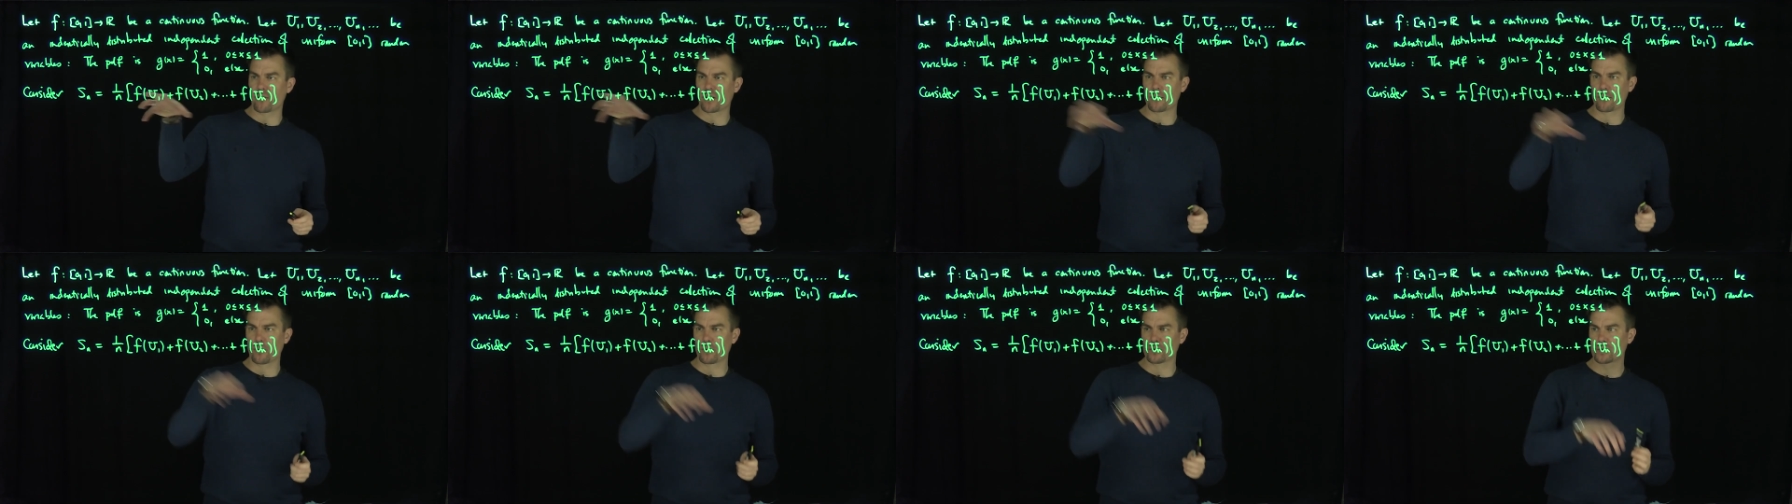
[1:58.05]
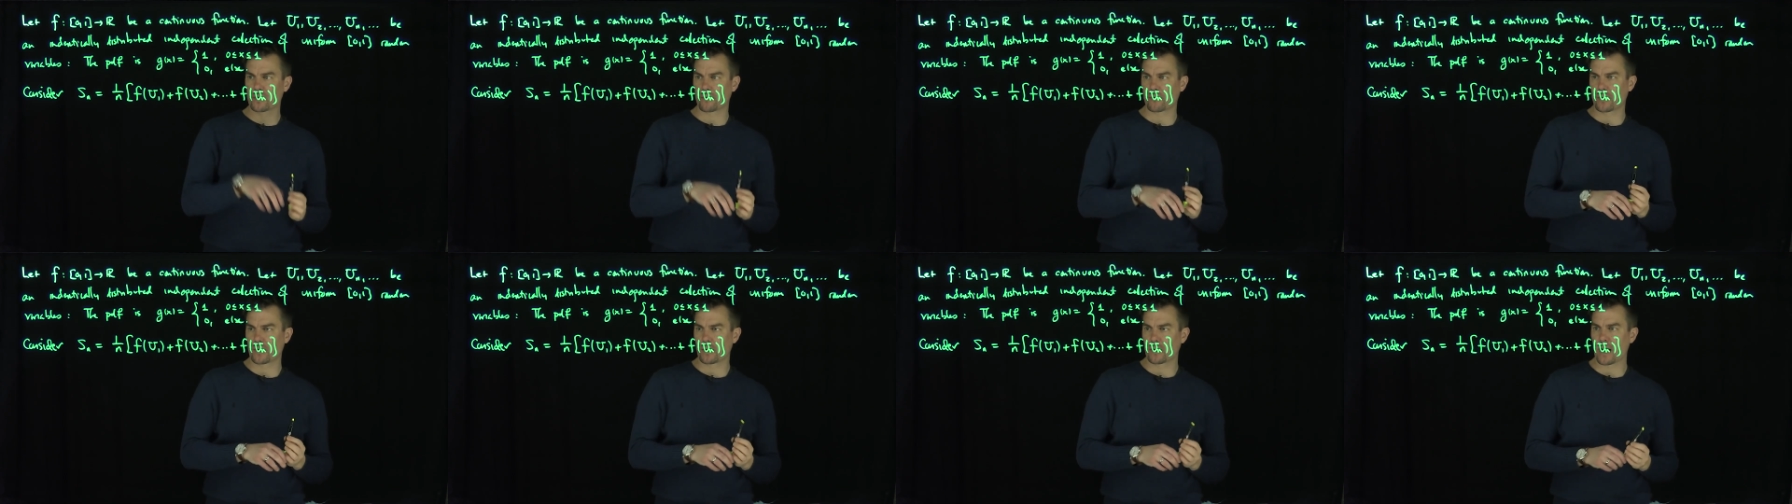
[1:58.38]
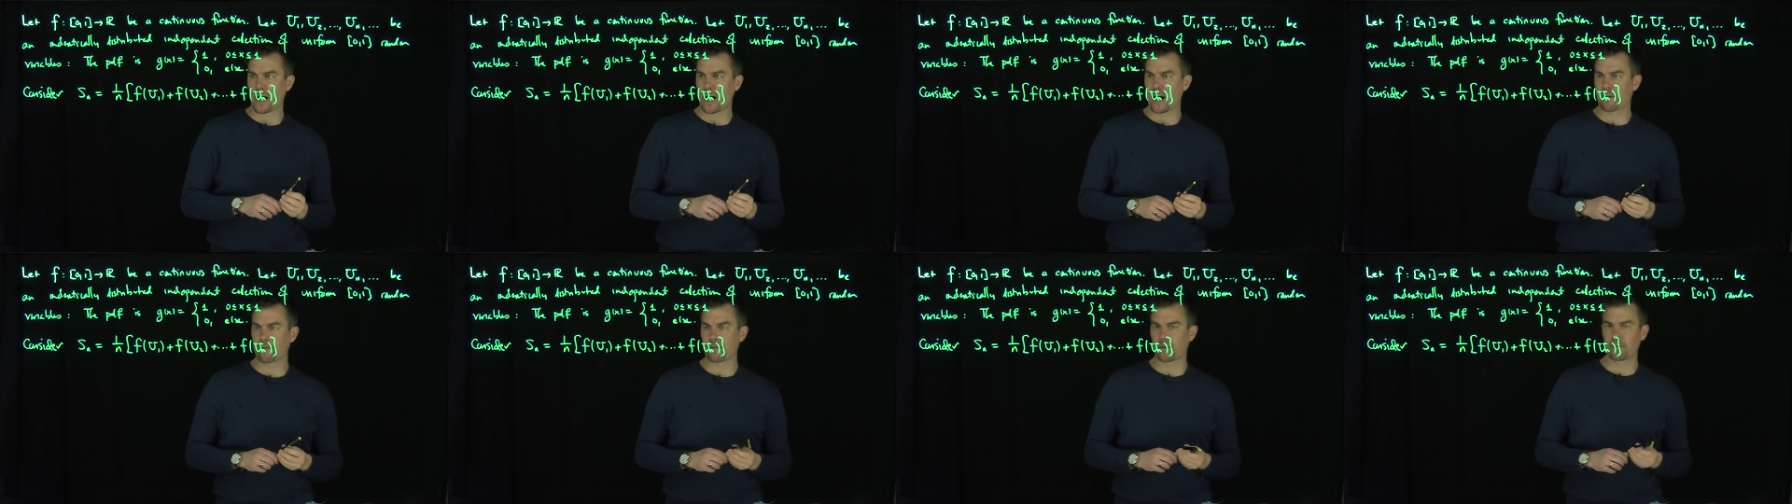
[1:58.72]
variables over
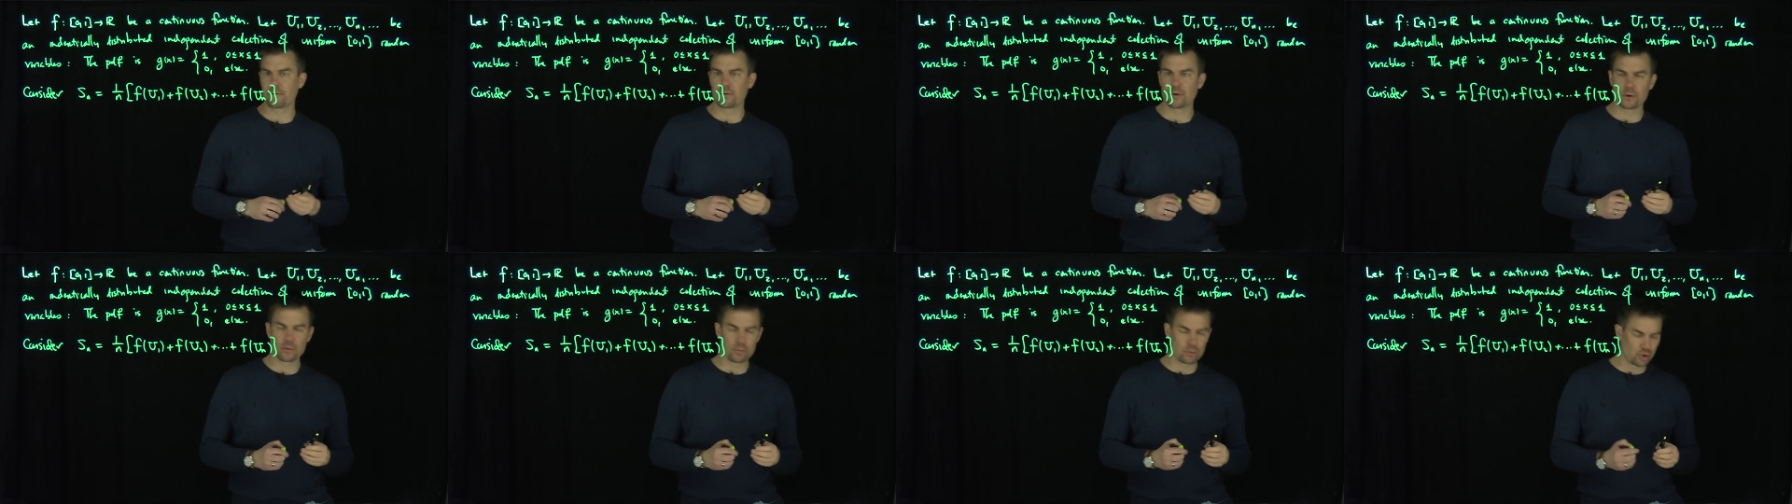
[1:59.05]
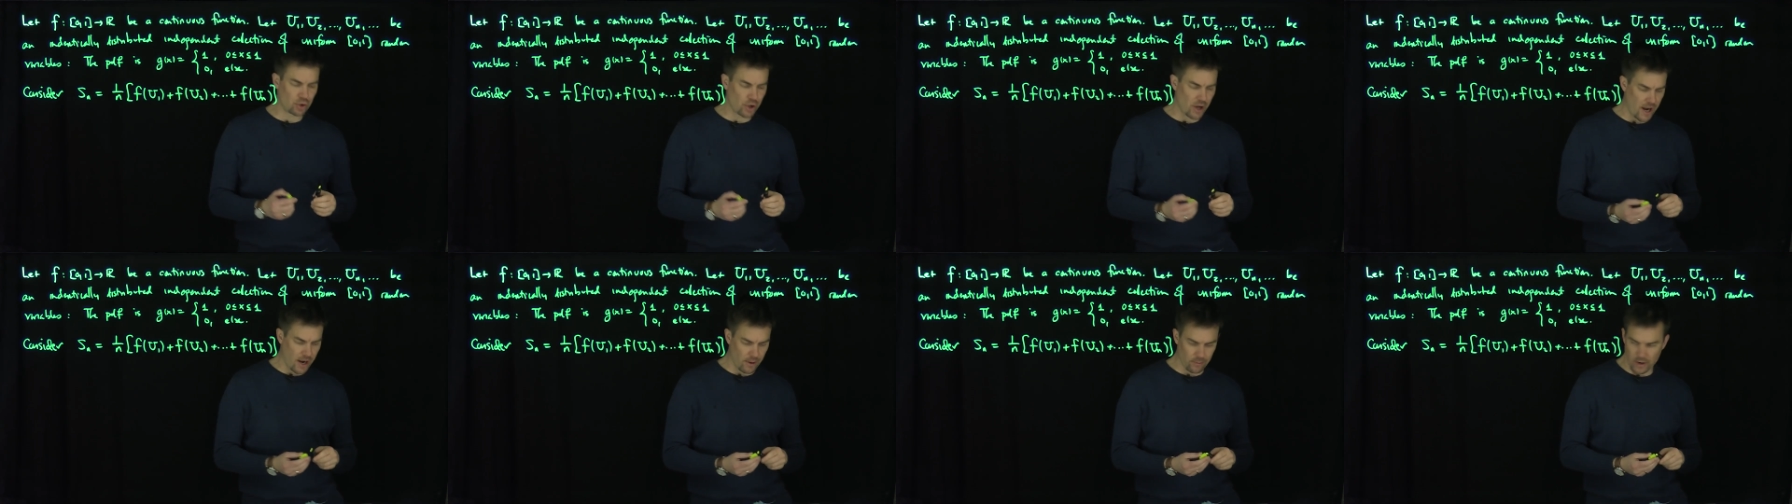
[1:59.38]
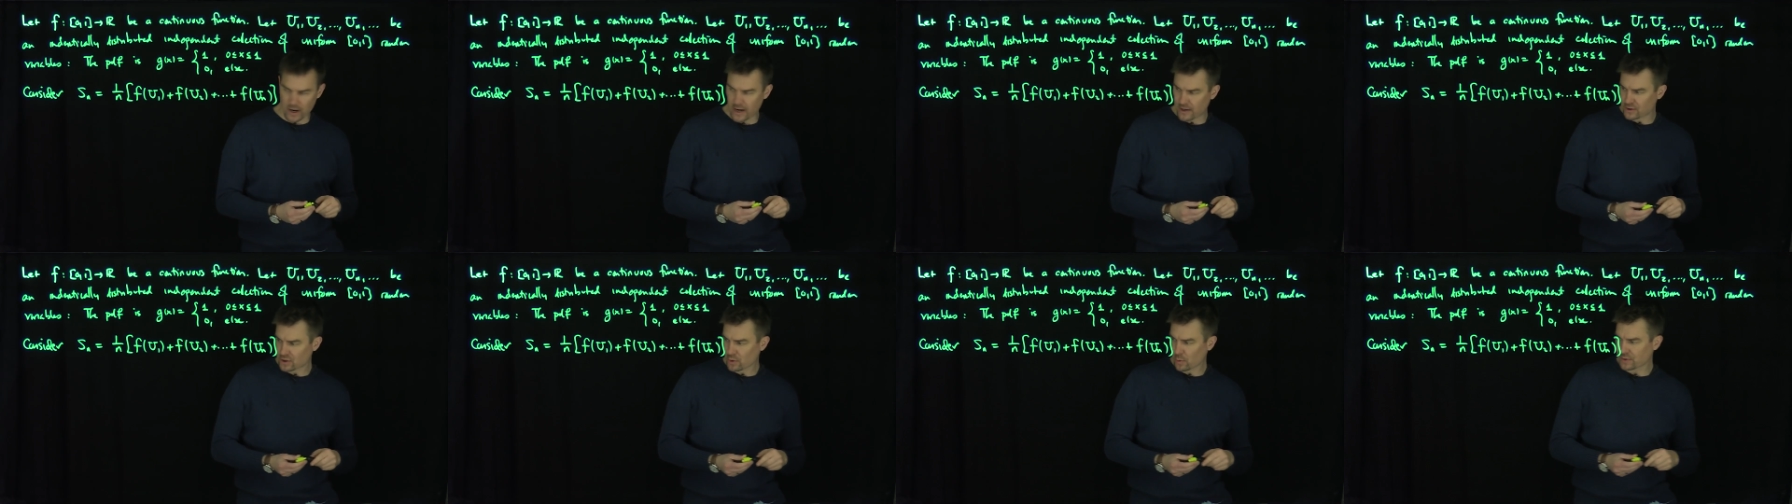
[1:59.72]
here, f of uj.
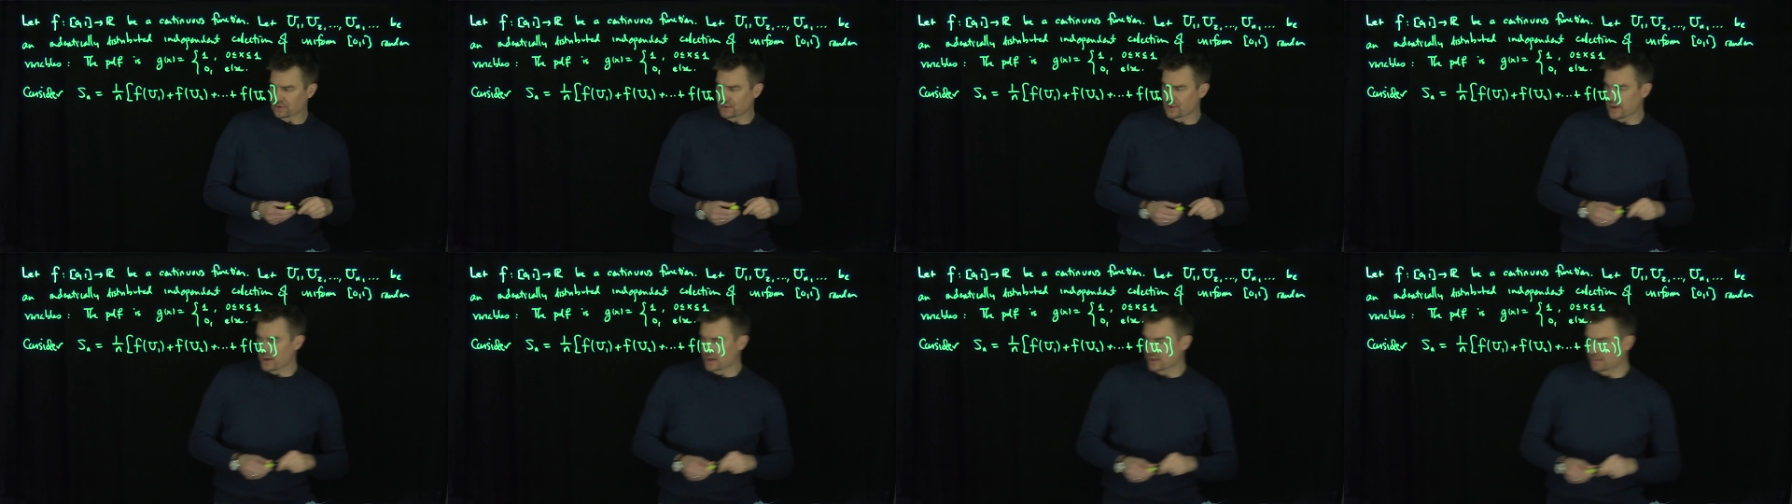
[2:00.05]
Right. So what's